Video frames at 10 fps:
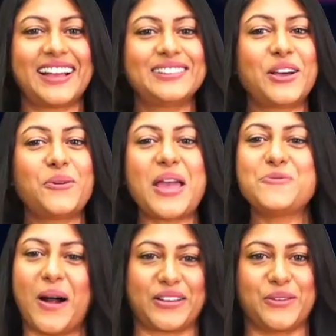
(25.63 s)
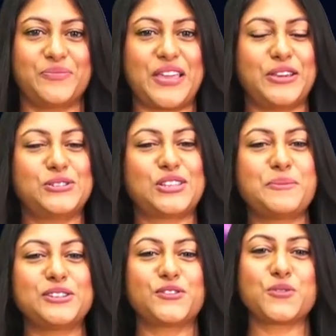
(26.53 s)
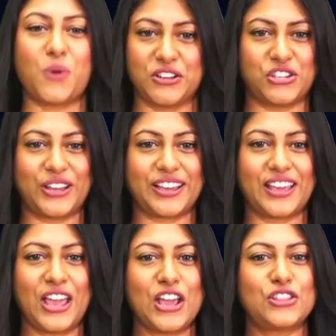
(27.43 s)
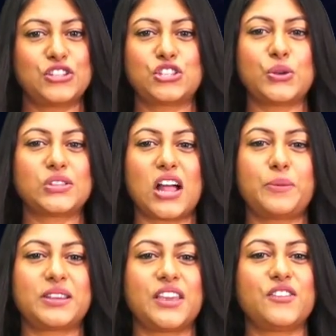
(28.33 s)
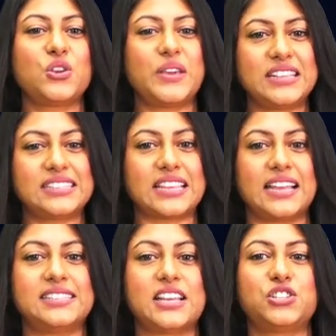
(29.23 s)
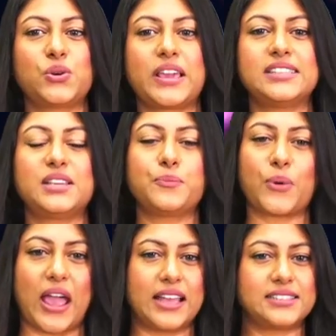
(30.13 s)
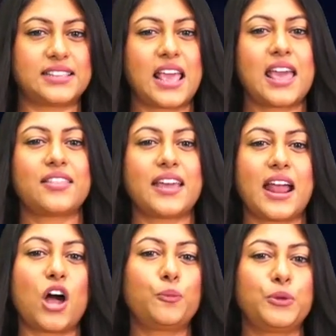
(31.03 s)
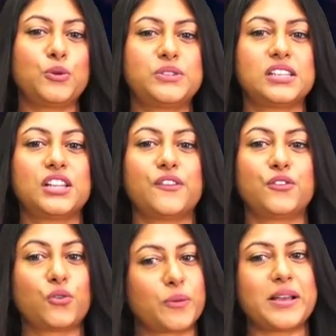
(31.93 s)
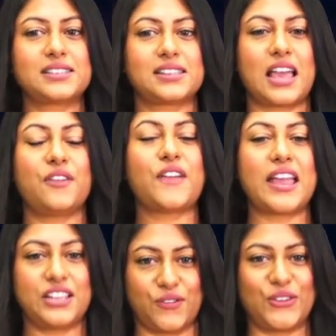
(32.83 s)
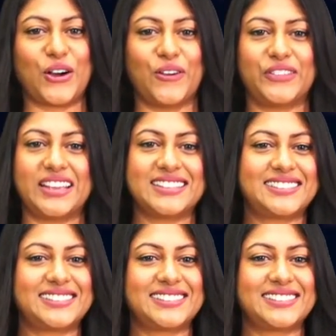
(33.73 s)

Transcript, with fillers: Hello and welcome. Thank you so much for watching. This show is all about giving you insights and showcasing brands that help you to live your best life and give you confidence.